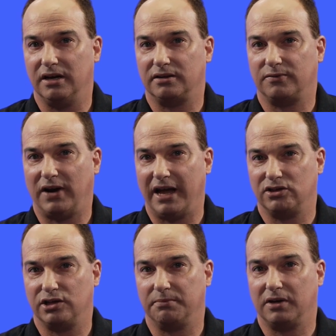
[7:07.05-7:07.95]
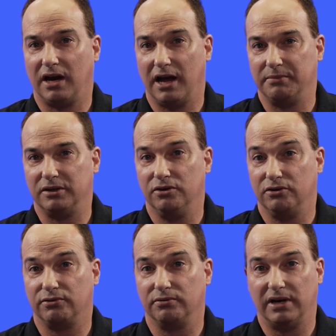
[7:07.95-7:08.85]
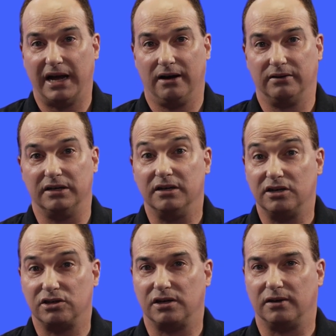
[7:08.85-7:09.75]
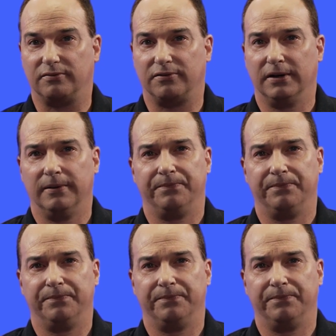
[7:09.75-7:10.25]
its flagship Climate Neutral Now initiative